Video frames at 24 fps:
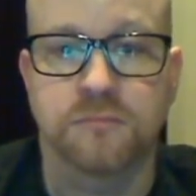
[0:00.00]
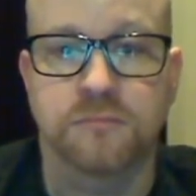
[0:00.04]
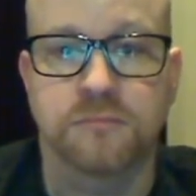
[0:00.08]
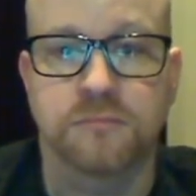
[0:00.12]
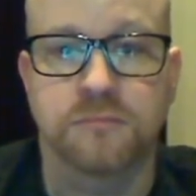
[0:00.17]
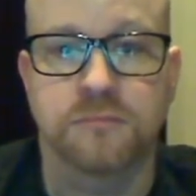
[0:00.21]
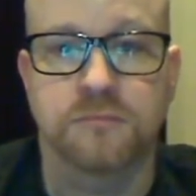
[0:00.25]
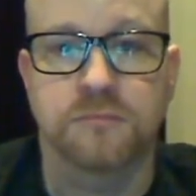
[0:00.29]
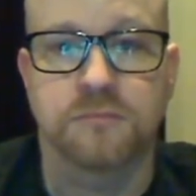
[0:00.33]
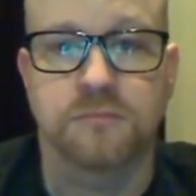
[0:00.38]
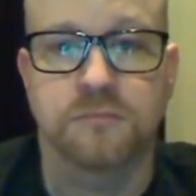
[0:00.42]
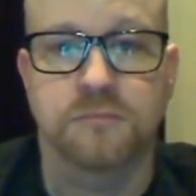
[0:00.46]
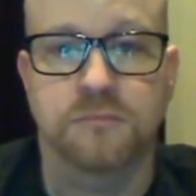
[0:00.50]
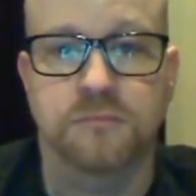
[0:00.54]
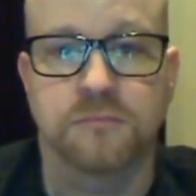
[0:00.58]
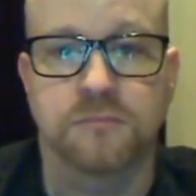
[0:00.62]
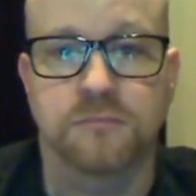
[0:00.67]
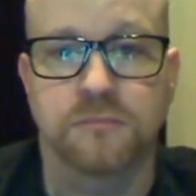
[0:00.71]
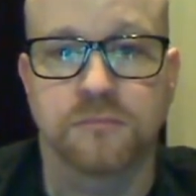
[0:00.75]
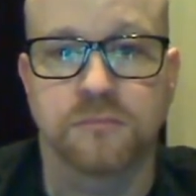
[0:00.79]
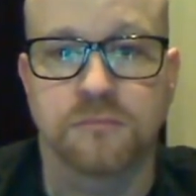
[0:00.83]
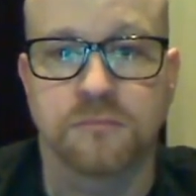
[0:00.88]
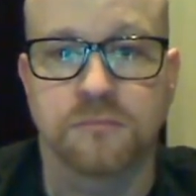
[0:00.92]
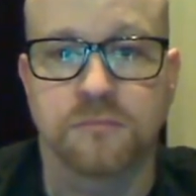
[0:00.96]

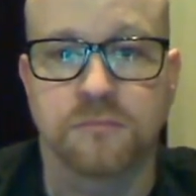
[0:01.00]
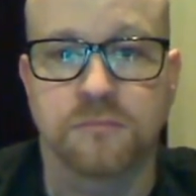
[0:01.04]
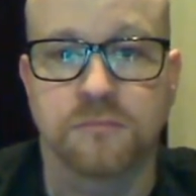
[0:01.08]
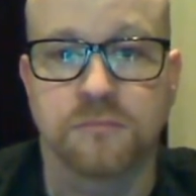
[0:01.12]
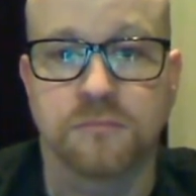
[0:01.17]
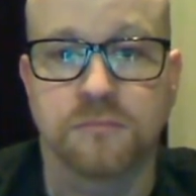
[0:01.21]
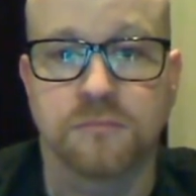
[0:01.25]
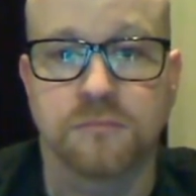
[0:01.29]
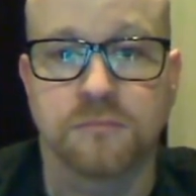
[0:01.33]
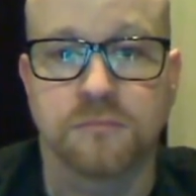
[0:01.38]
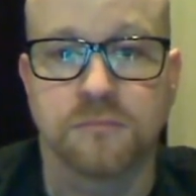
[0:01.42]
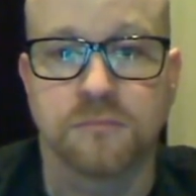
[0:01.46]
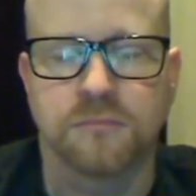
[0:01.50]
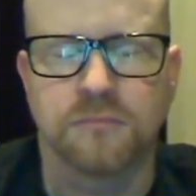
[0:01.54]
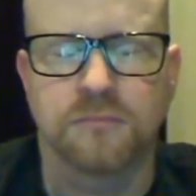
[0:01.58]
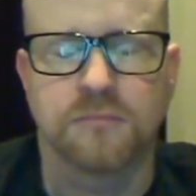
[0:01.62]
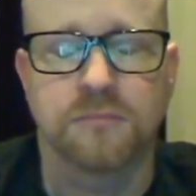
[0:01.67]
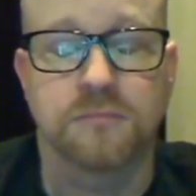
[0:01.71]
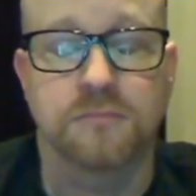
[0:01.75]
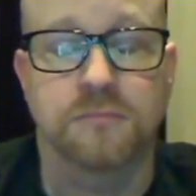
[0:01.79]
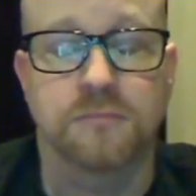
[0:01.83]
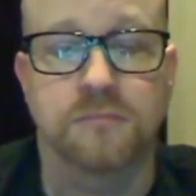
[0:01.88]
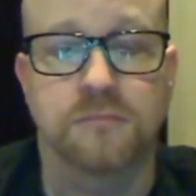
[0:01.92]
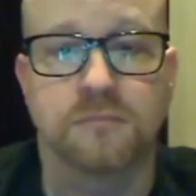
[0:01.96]

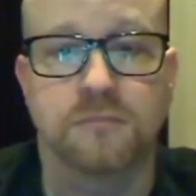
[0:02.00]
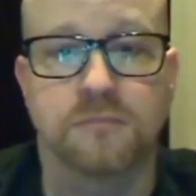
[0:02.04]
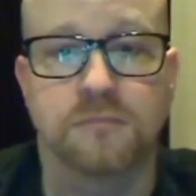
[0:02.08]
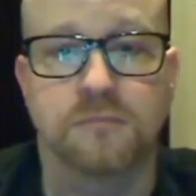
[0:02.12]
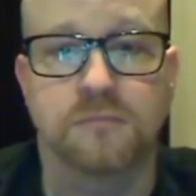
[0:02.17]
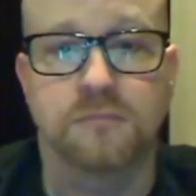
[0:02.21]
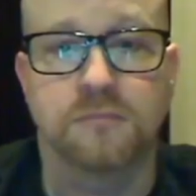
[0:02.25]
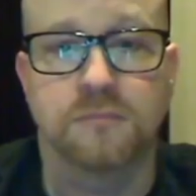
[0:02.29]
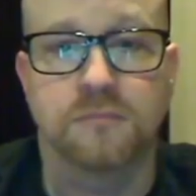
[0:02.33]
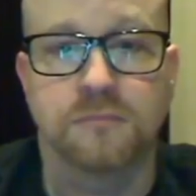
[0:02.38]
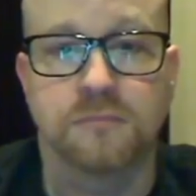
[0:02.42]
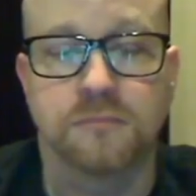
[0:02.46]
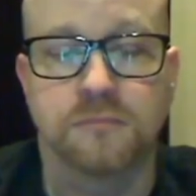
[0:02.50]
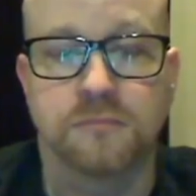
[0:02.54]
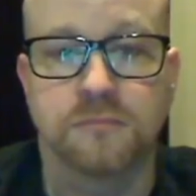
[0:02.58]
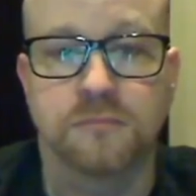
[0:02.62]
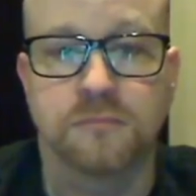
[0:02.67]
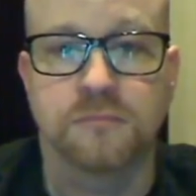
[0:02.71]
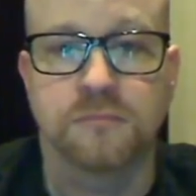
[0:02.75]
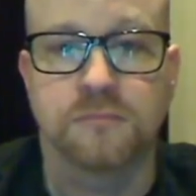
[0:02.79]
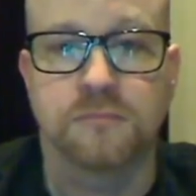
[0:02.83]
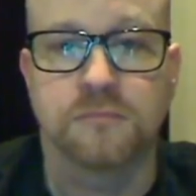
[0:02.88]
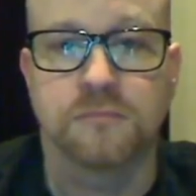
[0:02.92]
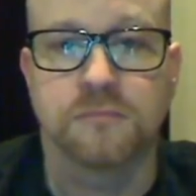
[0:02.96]

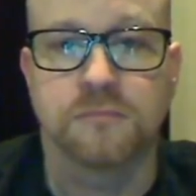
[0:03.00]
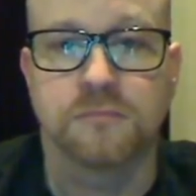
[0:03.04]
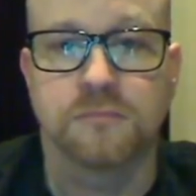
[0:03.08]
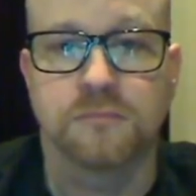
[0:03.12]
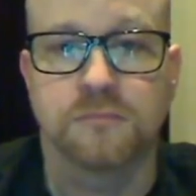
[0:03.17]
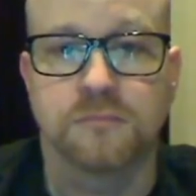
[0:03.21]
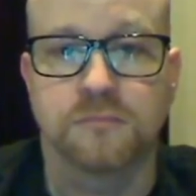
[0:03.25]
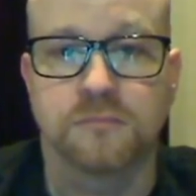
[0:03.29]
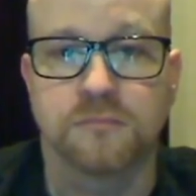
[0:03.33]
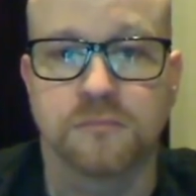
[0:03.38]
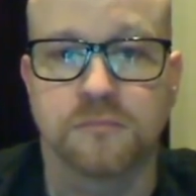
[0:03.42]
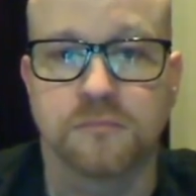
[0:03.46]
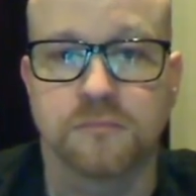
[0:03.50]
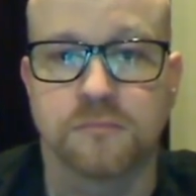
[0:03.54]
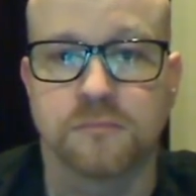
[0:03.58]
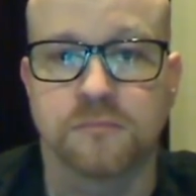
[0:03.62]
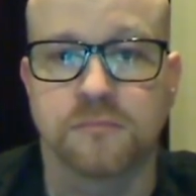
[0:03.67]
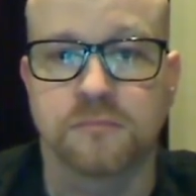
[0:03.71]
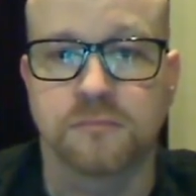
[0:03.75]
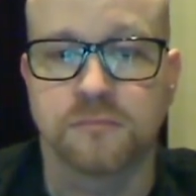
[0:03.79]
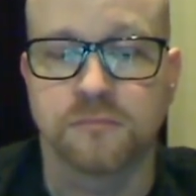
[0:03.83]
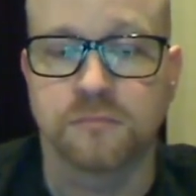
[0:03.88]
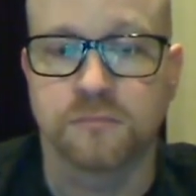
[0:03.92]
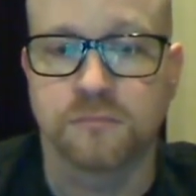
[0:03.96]

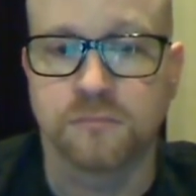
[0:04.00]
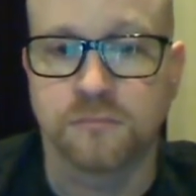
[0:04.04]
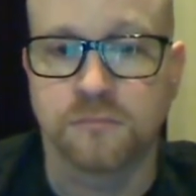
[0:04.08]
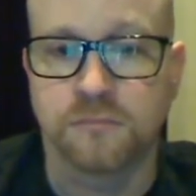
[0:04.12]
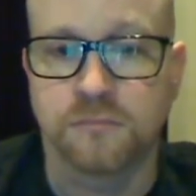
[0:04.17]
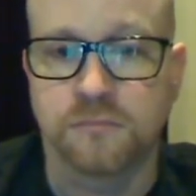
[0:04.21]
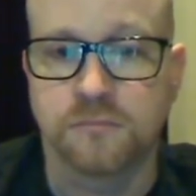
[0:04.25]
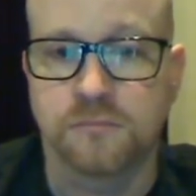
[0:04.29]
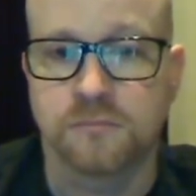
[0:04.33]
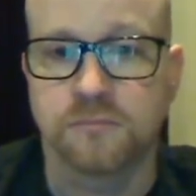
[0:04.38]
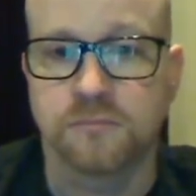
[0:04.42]
This person isn't speaking.